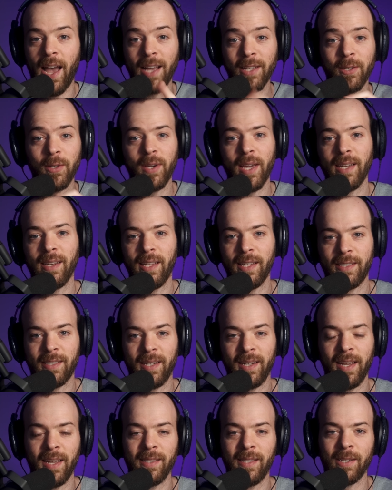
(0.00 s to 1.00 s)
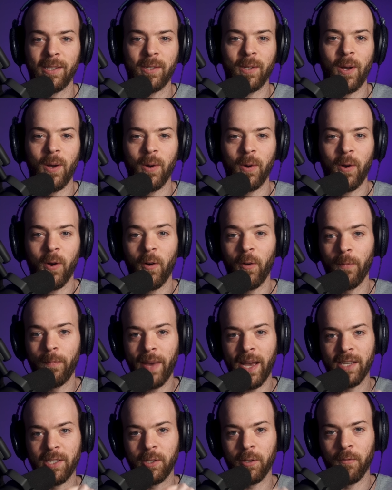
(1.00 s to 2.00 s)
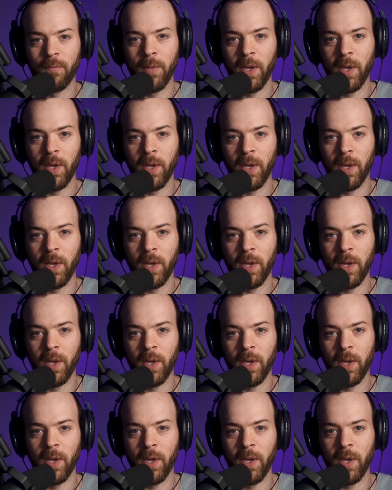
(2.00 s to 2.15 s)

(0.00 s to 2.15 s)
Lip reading: as you can listen in the song called Best of